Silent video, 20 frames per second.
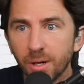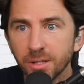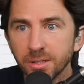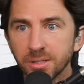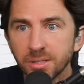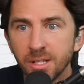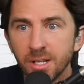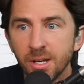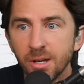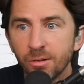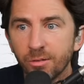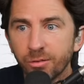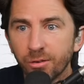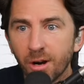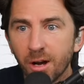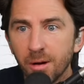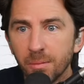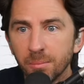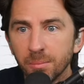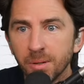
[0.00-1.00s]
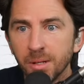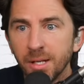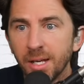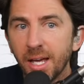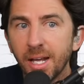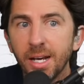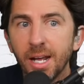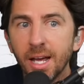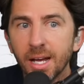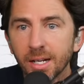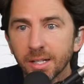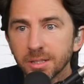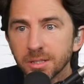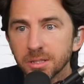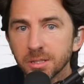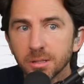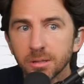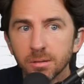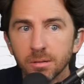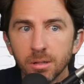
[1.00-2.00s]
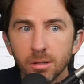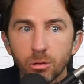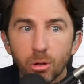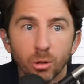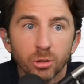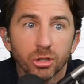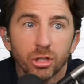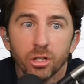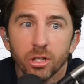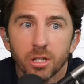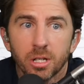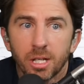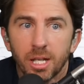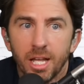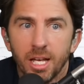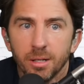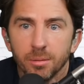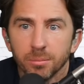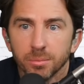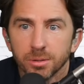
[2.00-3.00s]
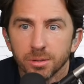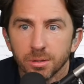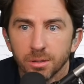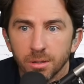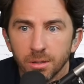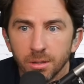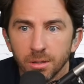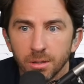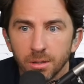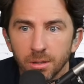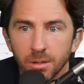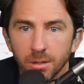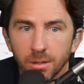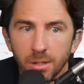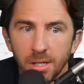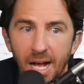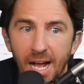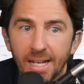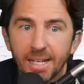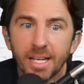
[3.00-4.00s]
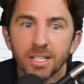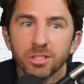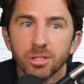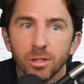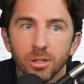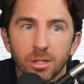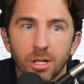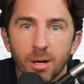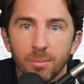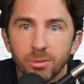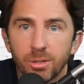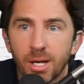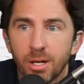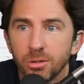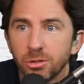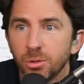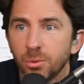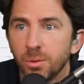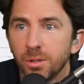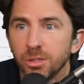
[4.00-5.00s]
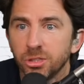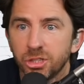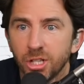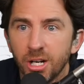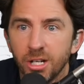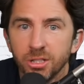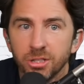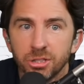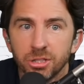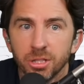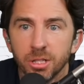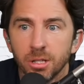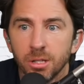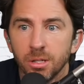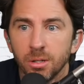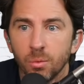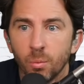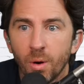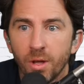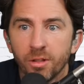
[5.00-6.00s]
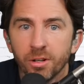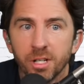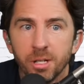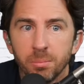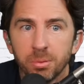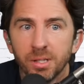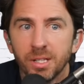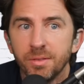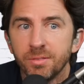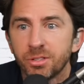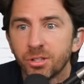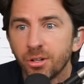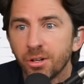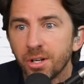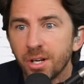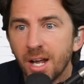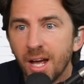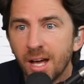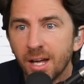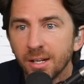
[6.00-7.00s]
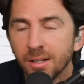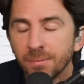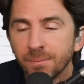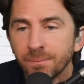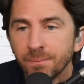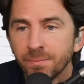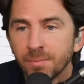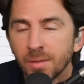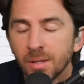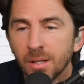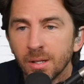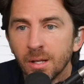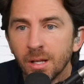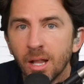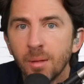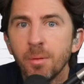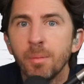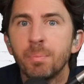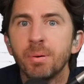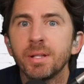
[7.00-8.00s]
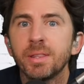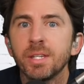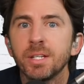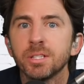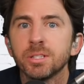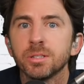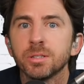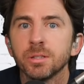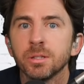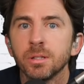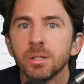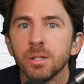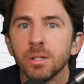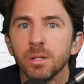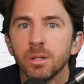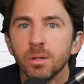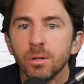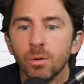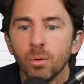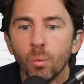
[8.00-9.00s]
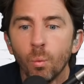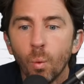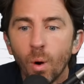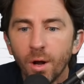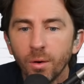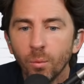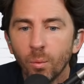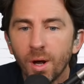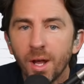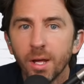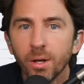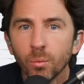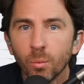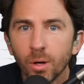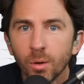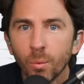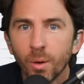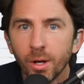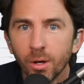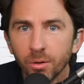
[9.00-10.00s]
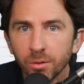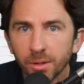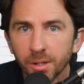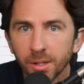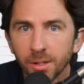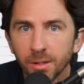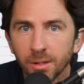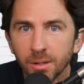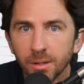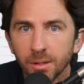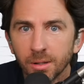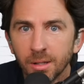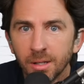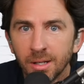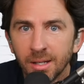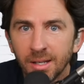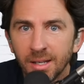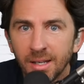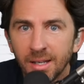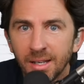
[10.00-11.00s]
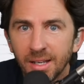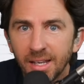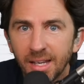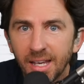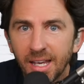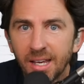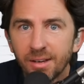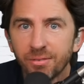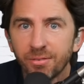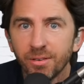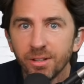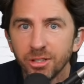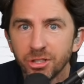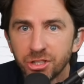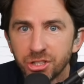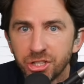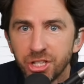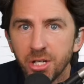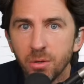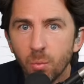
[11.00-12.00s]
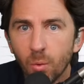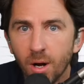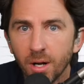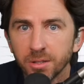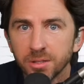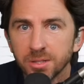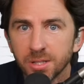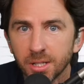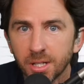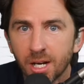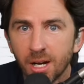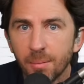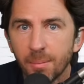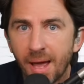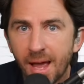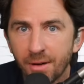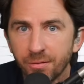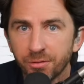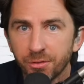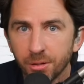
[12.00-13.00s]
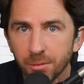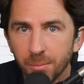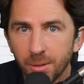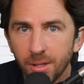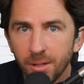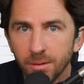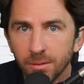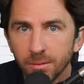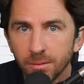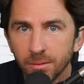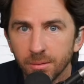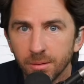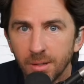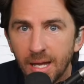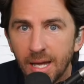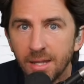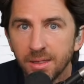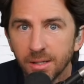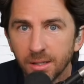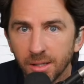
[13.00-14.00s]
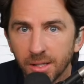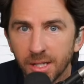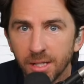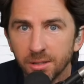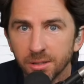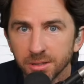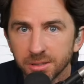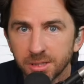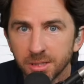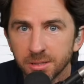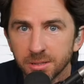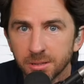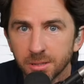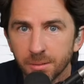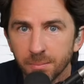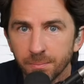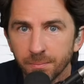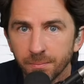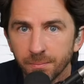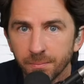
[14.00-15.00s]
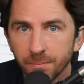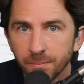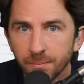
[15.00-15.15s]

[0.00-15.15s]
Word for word: us from an ex. Those are her claims. I guess it'll come down to a judge whether he believes her or not. Let me put this one way and one way only. If she wants to come after me in the legal system,